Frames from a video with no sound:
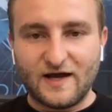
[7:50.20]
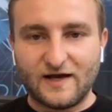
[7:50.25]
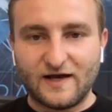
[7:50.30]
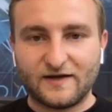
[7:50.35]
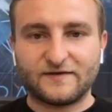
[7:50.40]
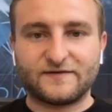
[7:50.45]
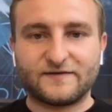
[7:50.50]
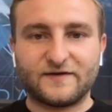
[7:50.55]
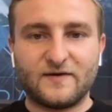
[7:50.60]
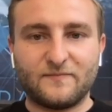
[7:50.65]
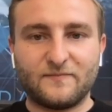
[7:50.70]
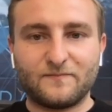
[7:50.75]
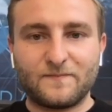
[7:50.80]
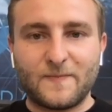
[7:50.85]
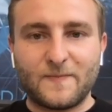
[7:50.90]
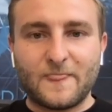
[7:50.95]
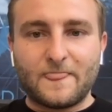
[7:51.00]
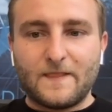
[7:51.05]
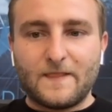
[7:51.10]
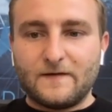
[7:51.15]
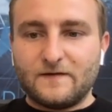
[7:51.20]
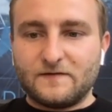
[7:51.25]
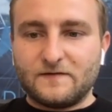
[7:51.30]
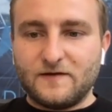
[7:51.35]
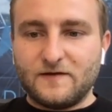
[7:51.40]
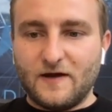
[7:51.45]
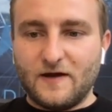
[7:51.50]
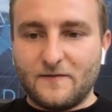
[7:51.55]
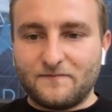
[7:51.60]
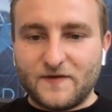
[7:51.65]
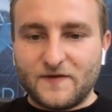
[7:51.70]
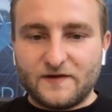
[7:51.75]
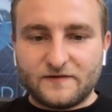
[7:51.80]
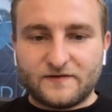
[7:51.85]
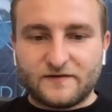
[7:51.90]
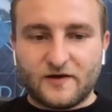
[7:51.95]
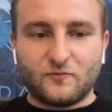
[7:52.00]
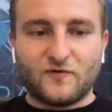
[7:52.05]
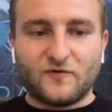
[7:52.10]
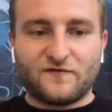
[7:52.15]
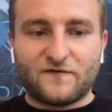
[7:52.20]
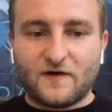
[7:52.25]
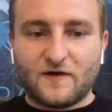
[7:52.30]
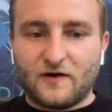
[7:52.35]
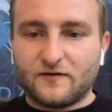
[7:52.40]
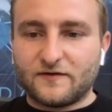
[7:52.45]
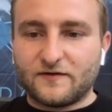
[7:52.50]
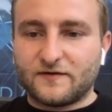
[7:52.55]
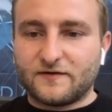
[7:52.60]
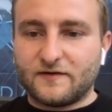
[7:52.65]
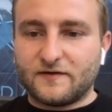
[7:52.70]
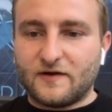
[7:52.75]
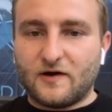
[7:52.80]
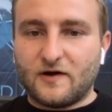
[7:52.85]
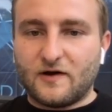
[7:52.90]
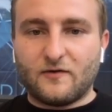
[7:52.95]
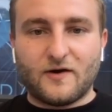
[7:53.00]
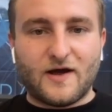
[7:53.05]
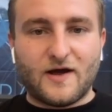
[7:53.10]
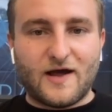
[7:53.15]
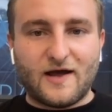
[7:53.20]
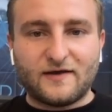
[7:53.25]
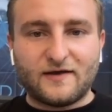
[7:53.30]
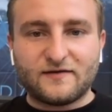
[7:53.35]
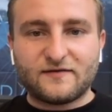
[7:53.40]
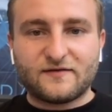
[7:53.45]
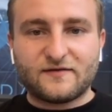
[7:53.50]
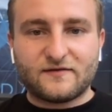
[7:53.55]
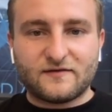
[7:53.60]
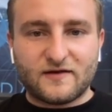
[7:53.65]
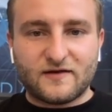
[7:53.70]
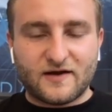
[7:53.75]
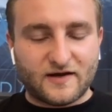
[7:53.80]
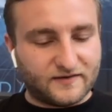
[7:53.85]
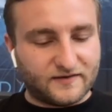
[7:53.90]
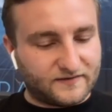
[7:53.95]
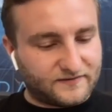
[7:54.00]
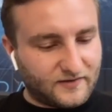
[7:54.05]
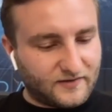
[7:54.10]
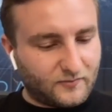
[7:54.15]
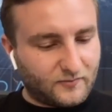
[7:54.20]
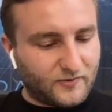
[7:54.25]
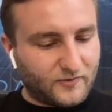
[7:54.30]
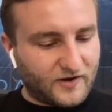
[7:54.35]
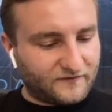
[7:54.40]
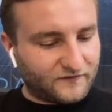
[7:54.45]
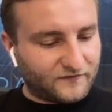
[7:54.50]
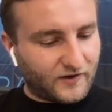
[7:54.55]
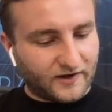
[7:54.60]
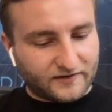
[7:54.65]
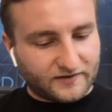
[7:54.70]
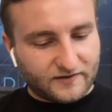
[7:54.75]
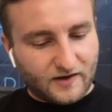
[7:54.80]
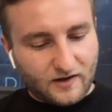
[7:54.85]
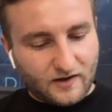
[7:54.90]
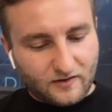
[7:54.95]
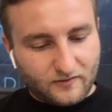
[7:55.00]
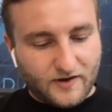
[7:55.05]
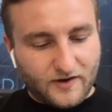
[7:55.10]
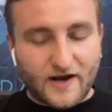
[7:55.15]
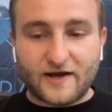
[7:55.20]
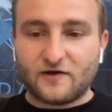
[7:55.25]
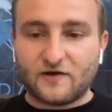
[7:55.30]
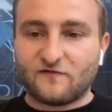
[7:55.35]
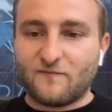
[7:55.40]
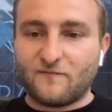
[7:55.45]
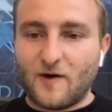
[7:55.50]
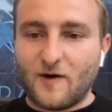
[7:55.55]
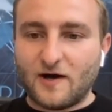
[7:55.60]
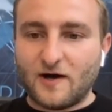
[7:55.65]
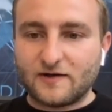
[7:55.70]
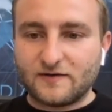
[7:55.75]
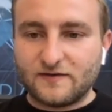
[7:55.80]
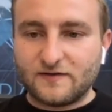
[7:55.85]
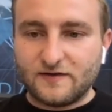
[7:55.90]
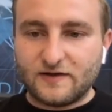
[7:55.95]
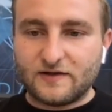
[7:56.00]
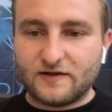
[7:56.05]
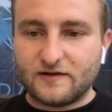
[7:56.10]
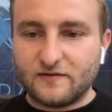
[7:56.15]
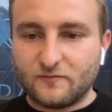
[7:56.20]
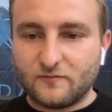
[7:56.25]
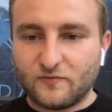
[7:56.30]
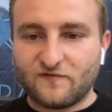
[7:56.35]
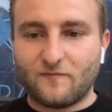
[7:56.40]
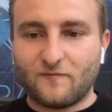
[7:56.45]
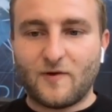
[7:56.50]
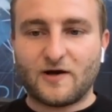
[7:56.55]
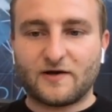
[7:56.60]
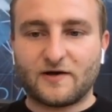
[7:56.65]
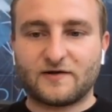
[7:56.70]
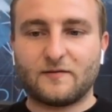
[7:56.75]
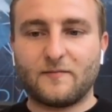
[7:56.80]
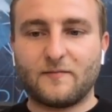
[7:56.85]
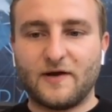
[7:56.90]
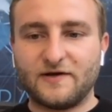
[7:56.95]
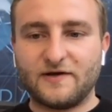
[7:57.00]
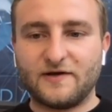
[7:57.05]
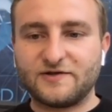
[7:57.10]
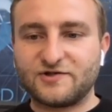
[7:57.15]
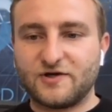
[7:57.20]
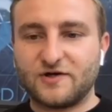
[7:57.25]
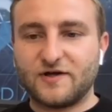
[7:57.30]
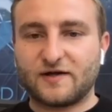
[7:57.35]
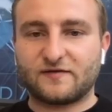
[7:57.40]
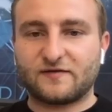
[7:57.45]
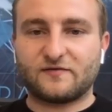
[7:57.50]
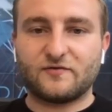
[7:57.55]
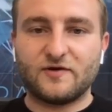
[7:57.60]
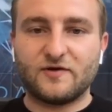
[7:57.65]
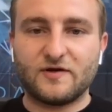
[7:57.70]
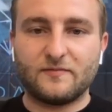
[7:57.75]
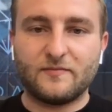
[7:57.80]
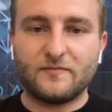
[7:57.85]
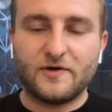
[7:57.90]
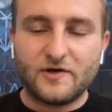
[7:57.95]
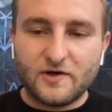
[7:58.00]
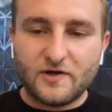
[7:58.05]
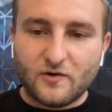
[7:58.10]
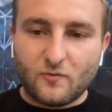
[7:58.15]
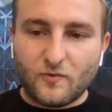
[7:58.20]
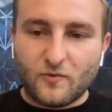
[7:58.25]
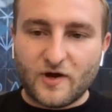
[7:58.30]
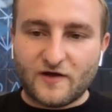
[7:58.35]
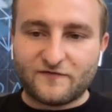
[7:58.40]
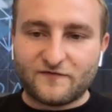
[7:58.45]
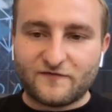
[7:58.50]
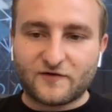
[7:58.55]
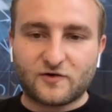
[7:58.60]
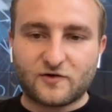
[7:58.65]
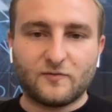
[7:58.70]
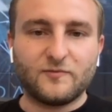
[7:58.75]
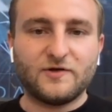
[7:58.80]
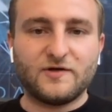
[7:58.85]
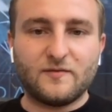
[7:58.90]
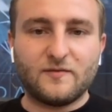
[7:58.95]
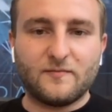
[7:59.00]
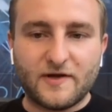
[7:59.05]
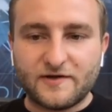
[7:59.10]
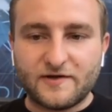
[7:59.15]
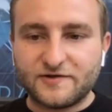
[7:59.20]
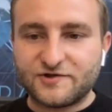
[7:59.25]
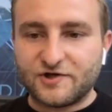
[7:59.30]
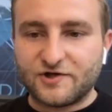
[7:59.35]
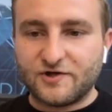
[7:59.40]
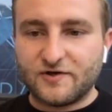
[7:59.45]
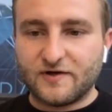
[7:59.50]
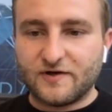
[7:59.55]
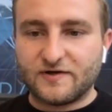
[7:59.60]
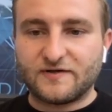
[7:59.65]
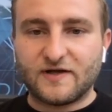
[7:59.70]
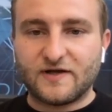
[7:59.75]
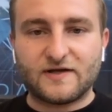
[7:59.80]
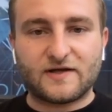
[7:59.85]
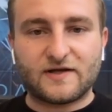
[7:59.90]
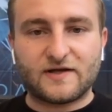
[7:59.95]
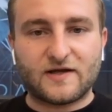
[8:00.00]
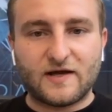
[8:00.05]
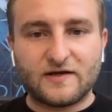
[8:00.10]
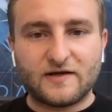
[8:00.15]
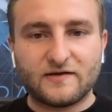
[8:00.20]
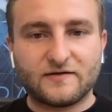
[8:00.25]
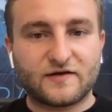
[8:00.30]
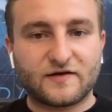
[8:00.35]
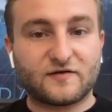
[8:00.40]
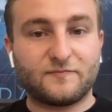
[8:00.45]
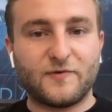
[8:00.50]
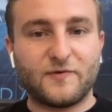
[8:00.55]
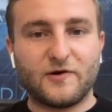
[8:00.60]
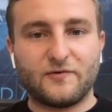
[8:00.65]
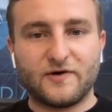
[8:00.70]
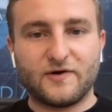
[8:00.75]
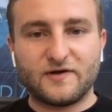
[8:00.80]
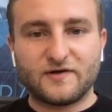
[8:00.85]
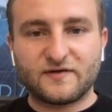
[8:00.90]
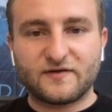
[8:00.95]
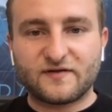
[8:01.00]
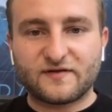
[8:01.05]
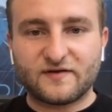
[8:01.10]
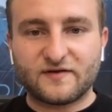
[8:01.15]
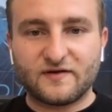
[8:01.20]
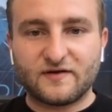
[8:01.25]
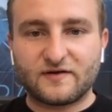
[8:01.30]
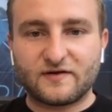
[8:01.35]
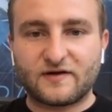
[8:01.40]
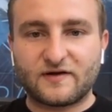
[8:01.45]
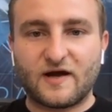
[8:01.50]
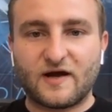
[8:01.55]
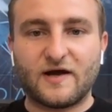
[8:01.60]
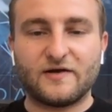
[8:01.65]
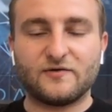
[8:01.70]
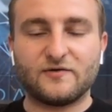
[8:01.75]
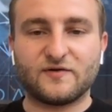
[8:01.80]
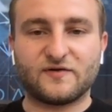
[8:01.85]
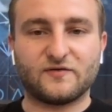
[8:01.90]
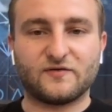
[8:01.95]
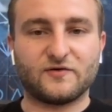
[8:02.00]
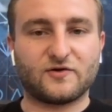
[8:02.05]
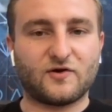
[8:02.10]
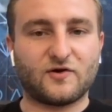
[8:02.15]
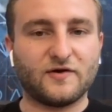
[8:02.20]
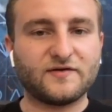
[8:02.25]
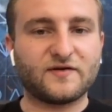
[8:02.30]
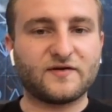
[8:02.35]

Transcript: And then we found our heads. And we have right now a head of marketing with marketing manager next to him. We have a community manager and a dedicated, experienced guy who is doing